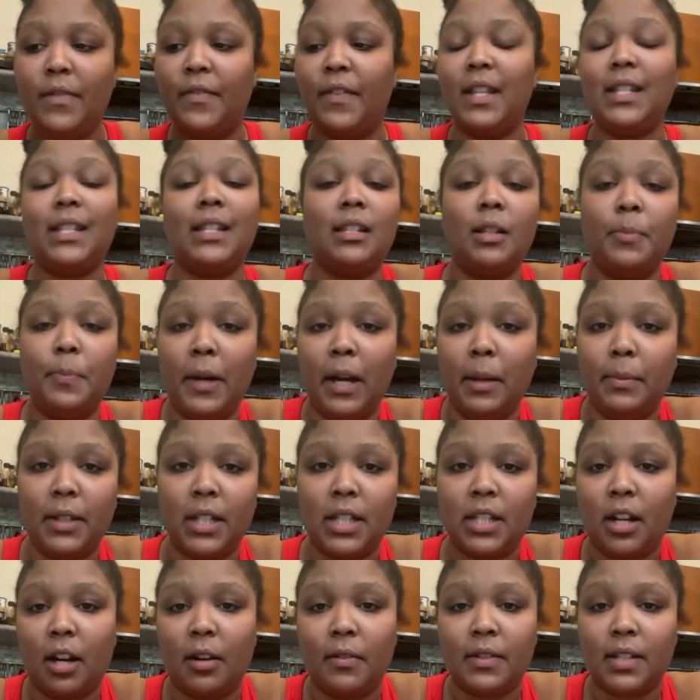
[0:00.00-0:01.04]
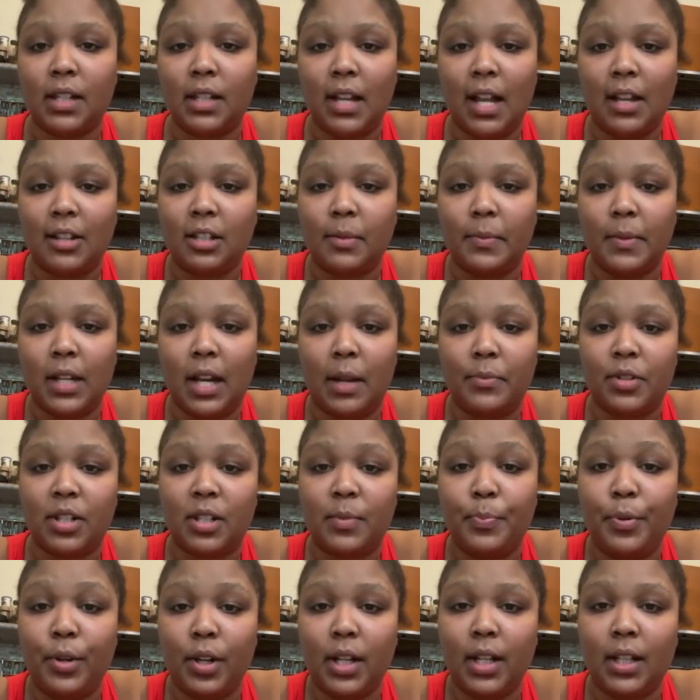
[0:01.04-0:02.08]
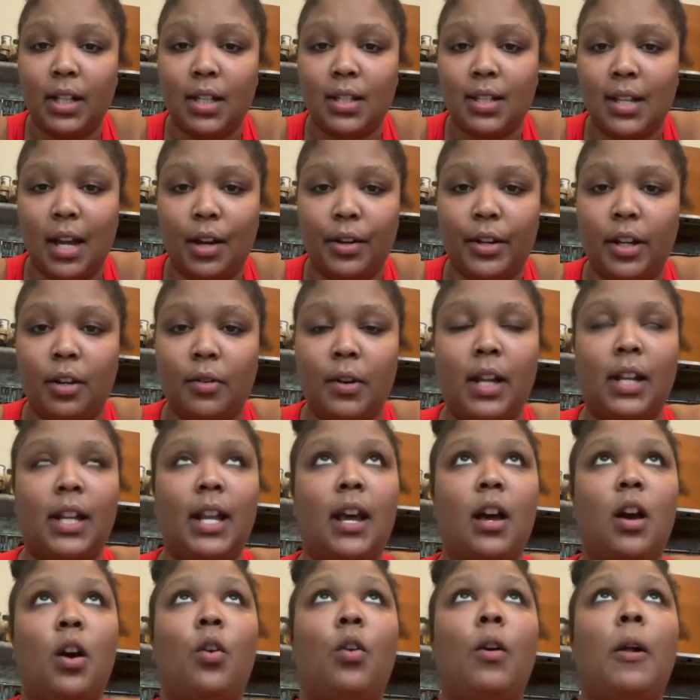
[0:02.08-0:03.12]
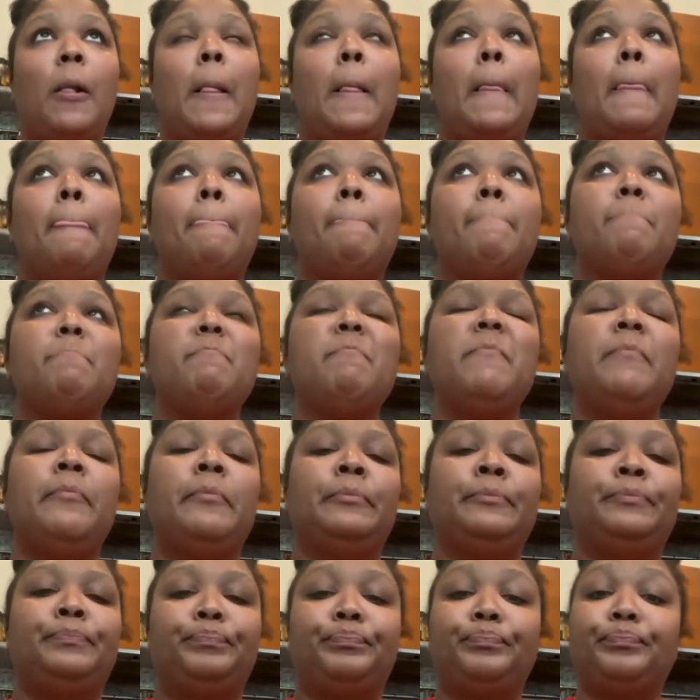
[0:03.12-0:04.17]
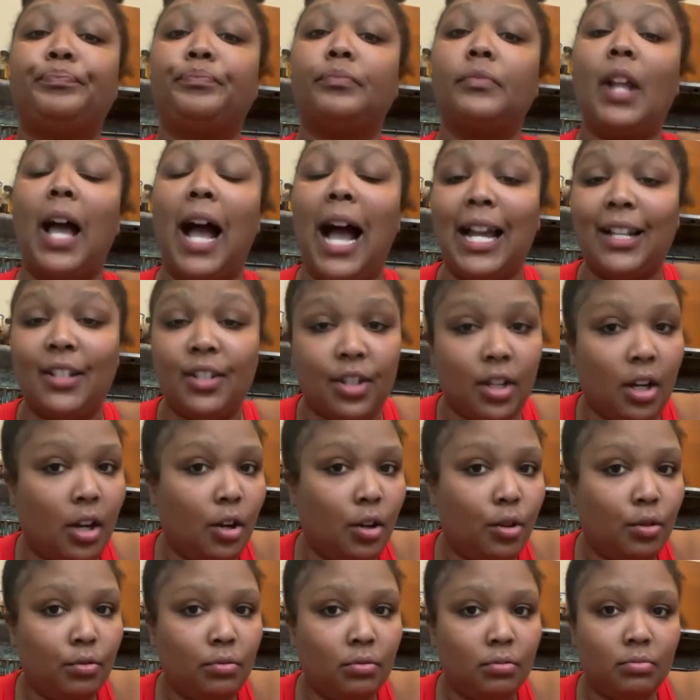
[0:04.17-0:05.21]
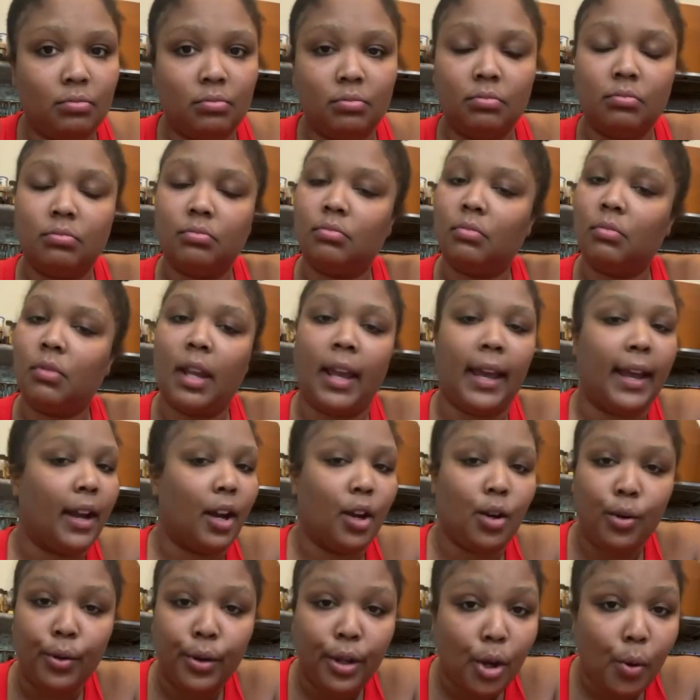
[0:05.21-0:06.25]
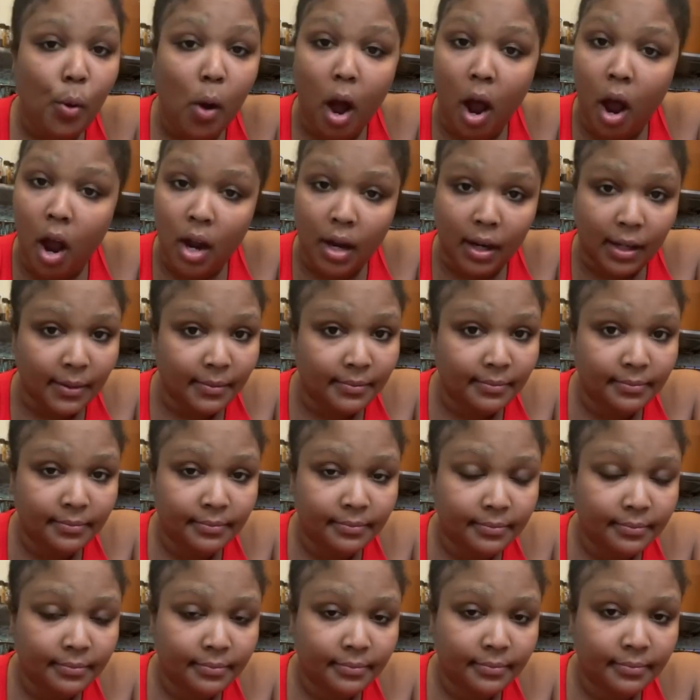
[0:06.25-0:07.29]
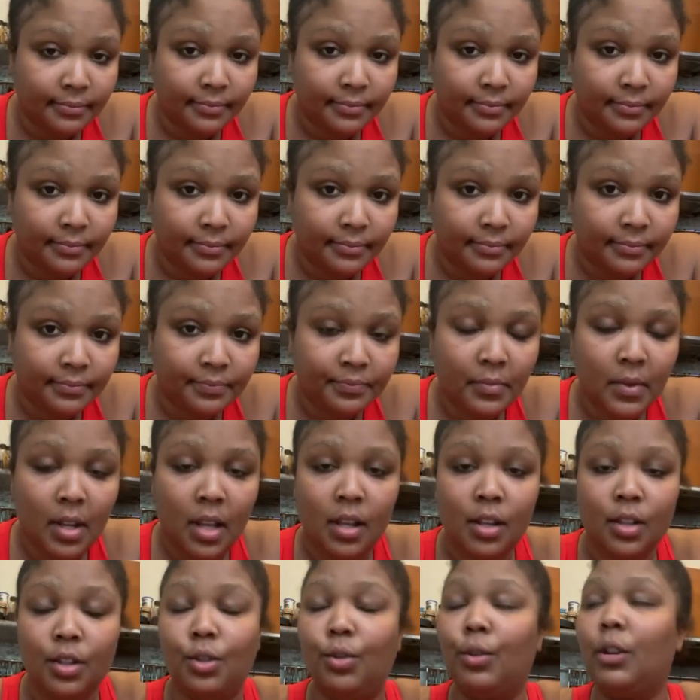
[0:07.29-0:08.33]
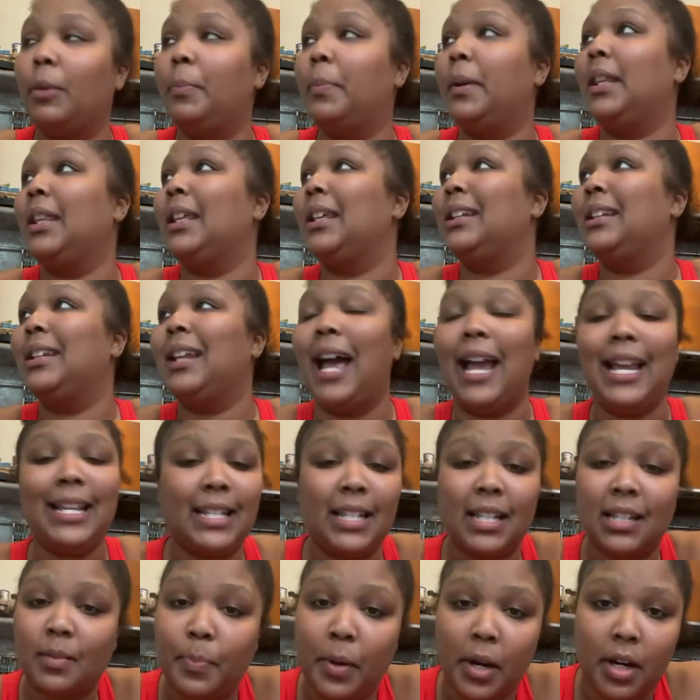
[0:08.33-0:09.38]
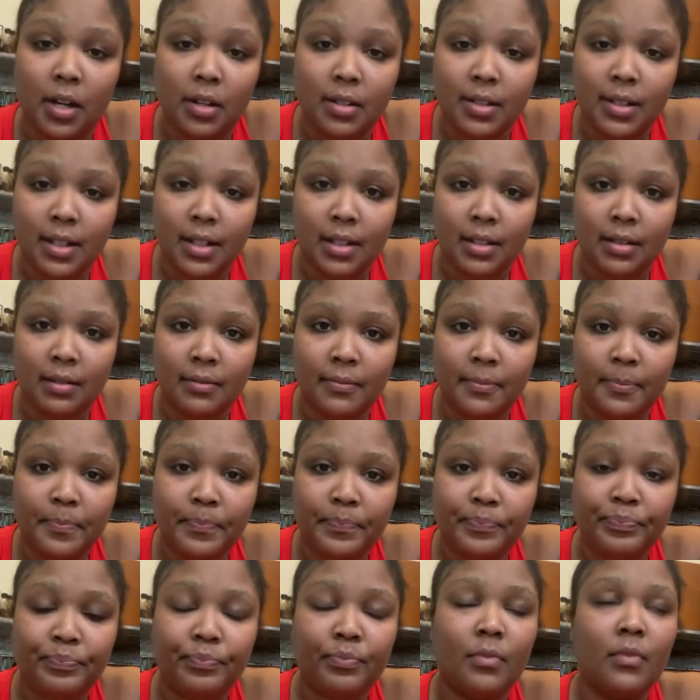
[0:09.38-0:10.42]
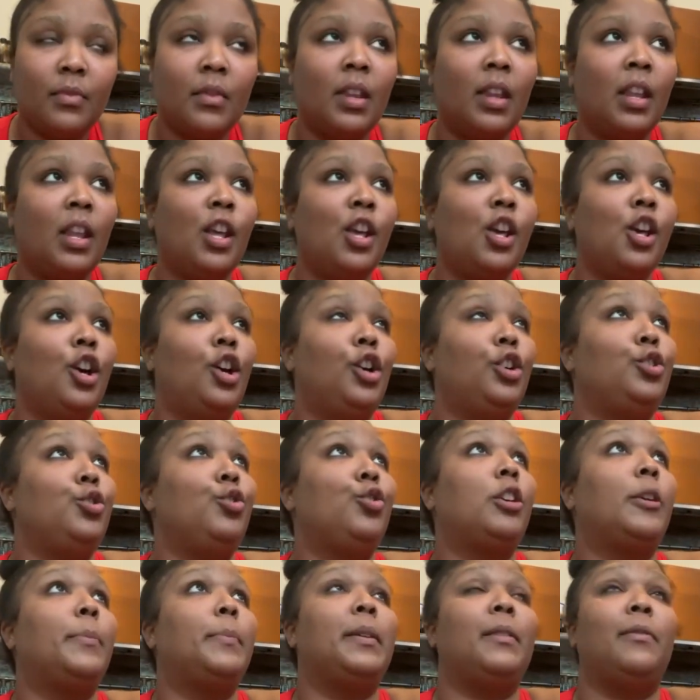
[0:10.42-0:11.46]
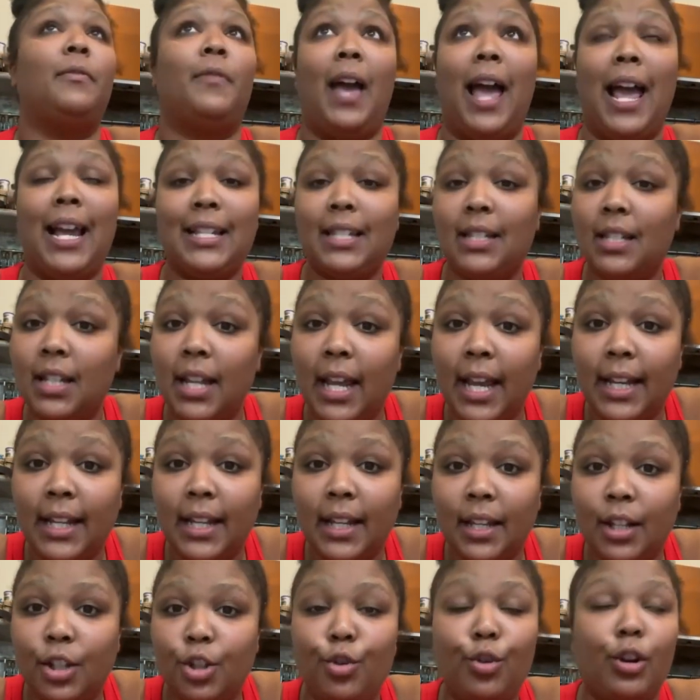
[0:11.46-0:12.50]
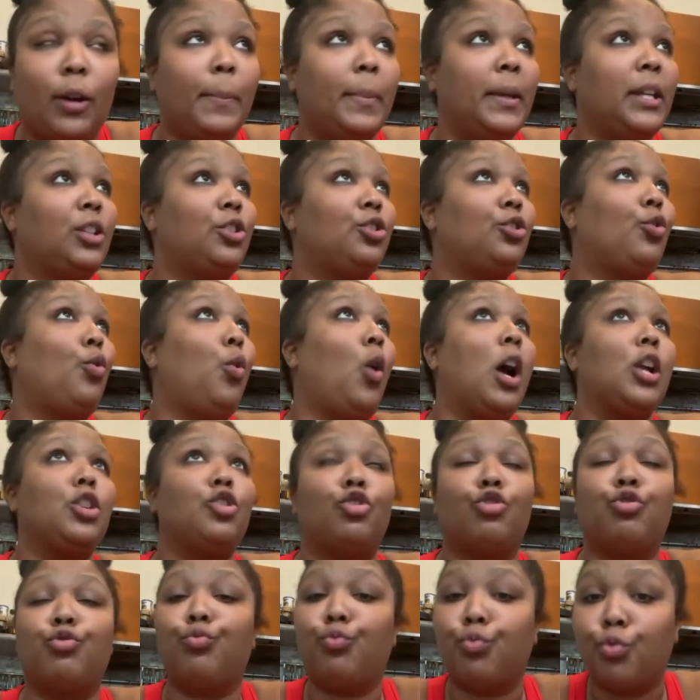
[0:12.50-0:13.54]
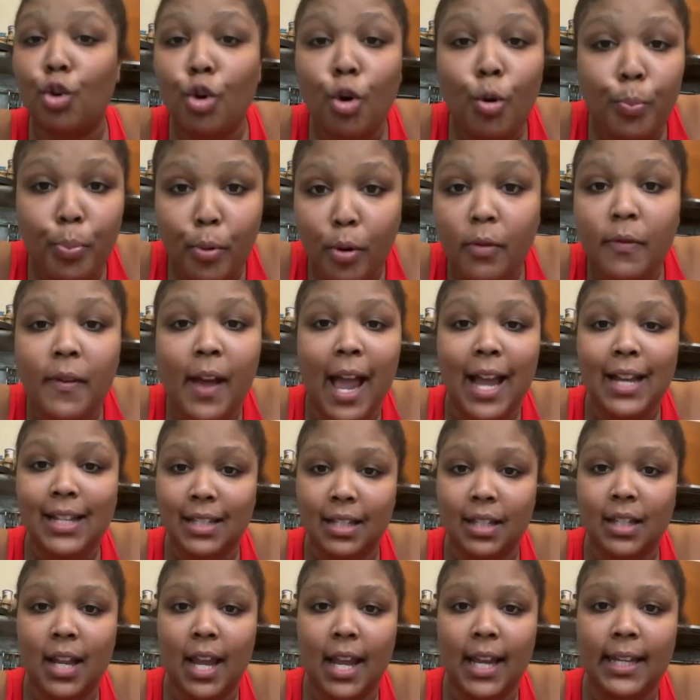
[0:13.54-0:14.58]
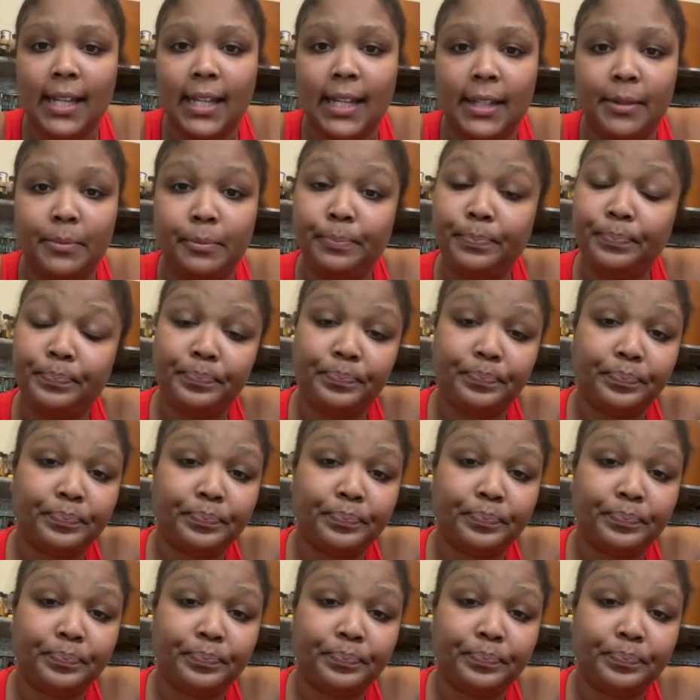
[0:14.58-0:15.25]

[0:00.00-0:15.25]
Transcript: This is a public service announcement. I'm just putting this out here right now. I don't care who you are. You could be the nicest person. You could be vaccinated. You could be quadruple vaccinated.